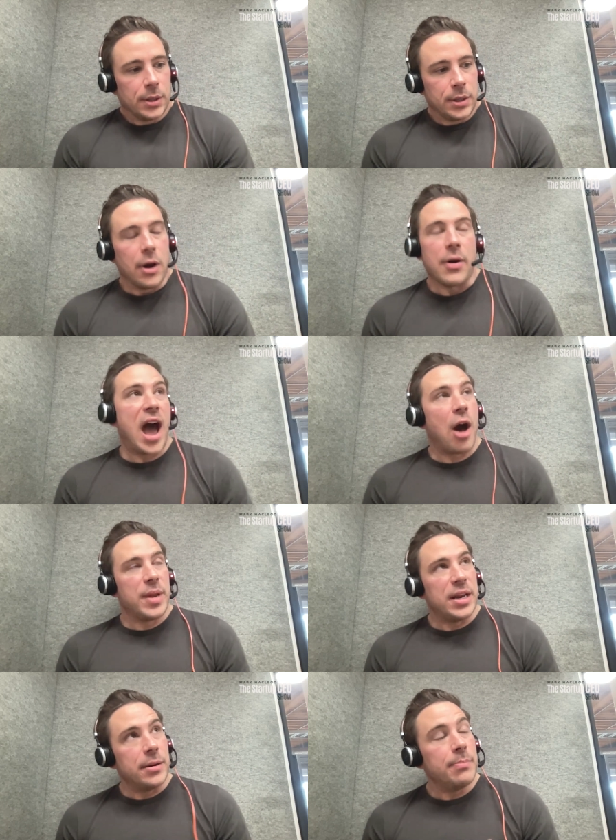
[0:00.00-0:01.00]
and now I'm
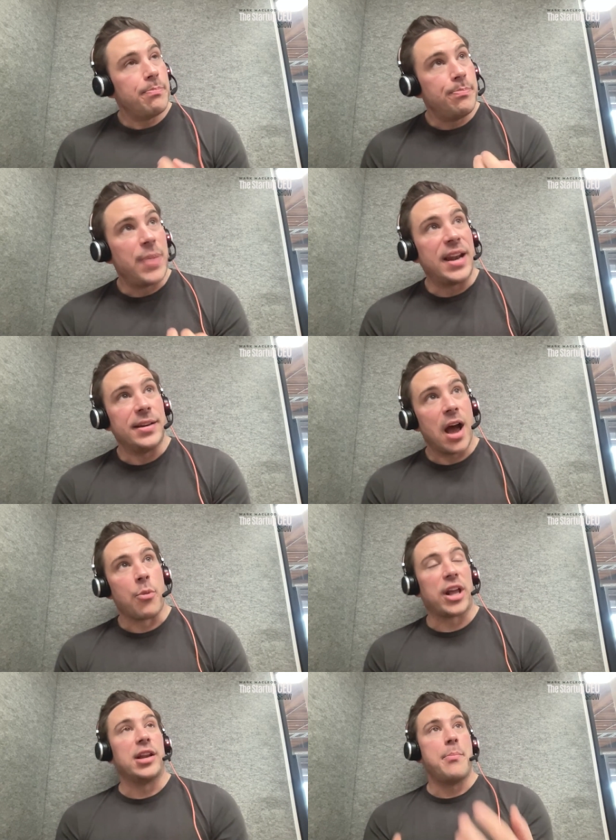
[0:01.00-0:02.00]

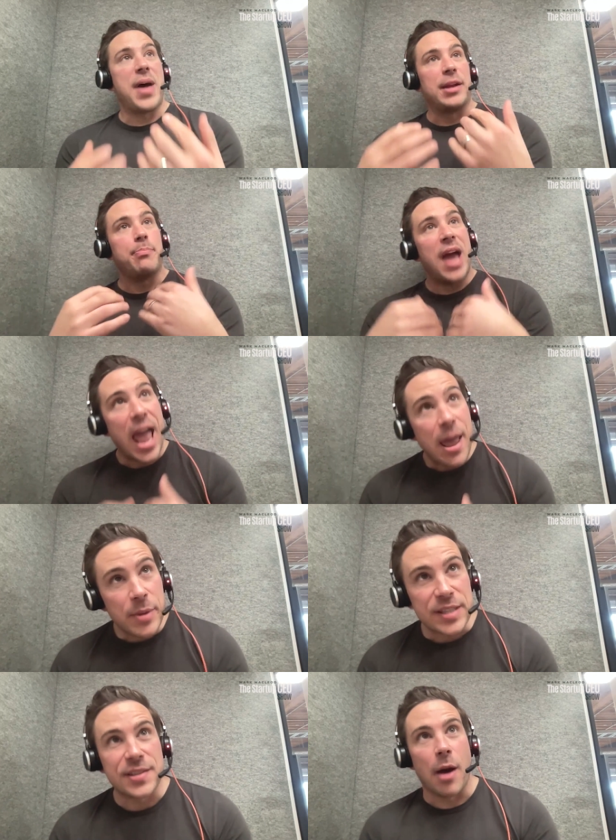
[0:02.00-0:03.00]
running an embedded
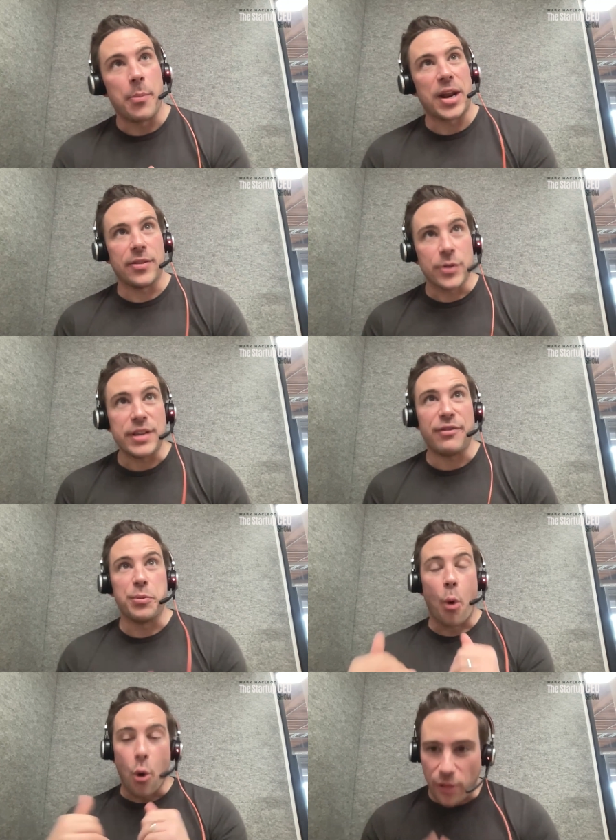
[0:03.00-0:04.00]
payments company, and there's even
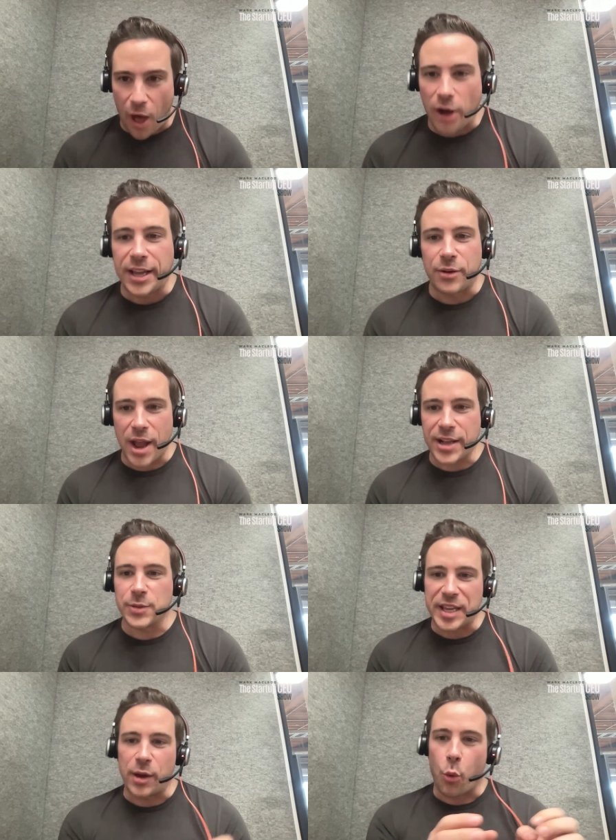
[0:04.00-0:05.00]
more lock-in, right? Because
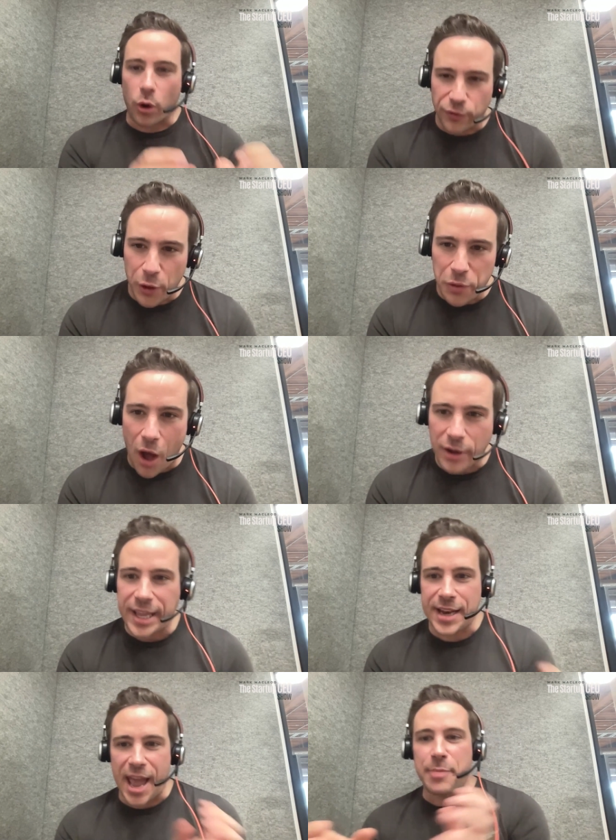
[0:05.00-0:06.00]
we get workflow
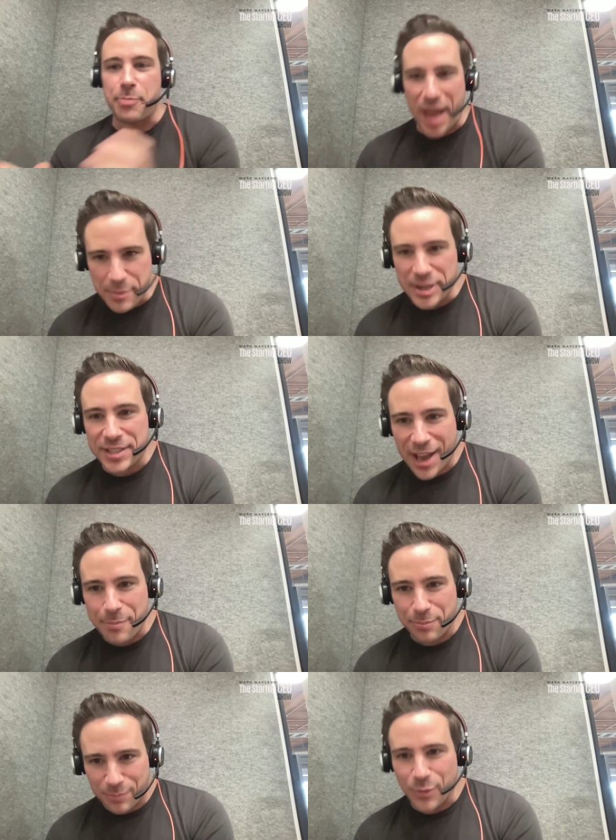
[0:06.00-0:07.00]
lock-in and payment type,
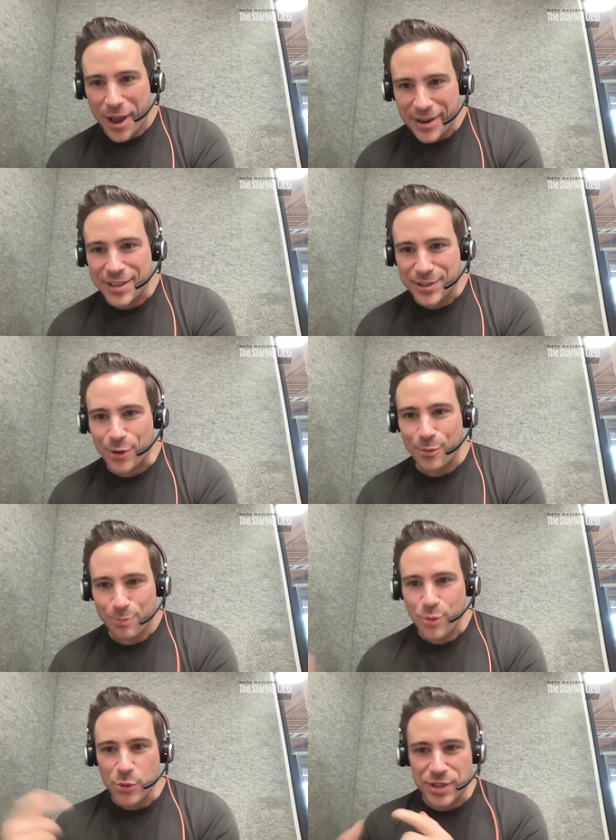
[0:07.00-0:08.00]
right? As they're
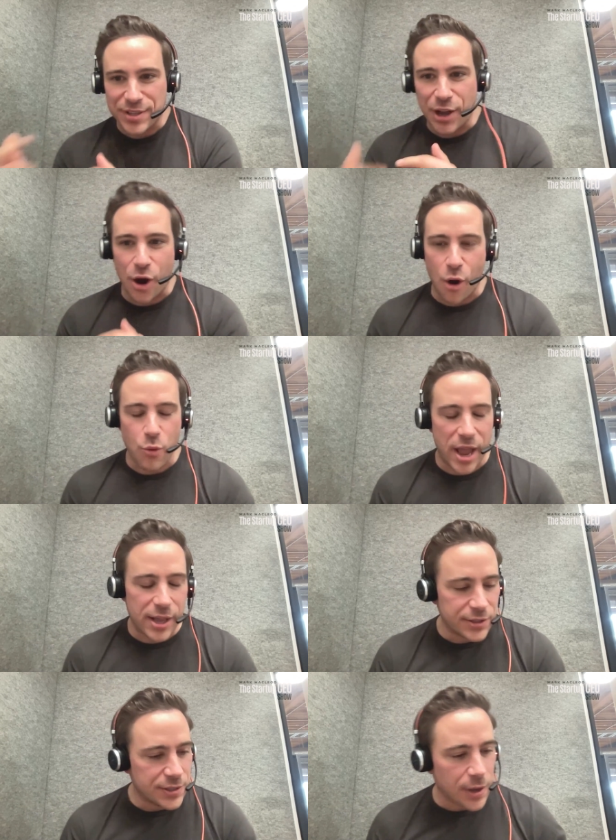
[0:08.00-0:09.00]
processing on our
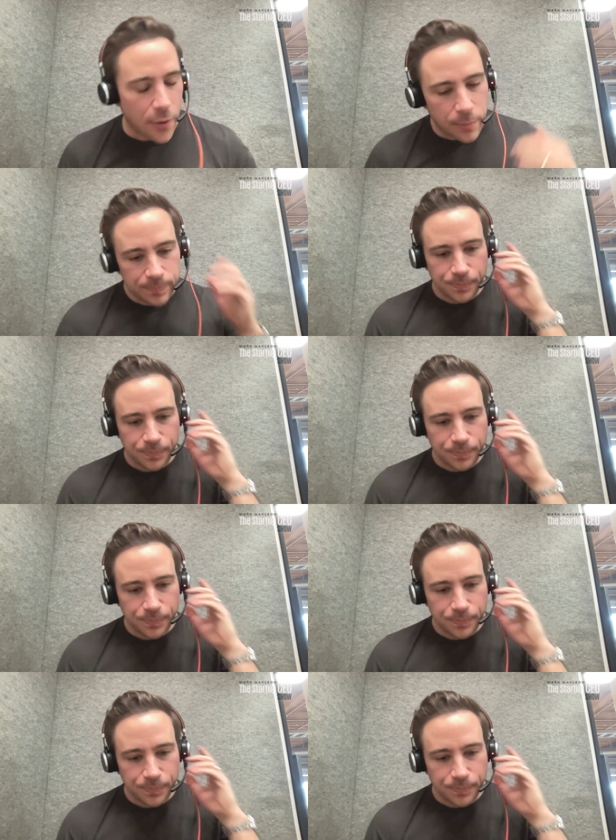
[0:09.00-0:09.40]
rails. So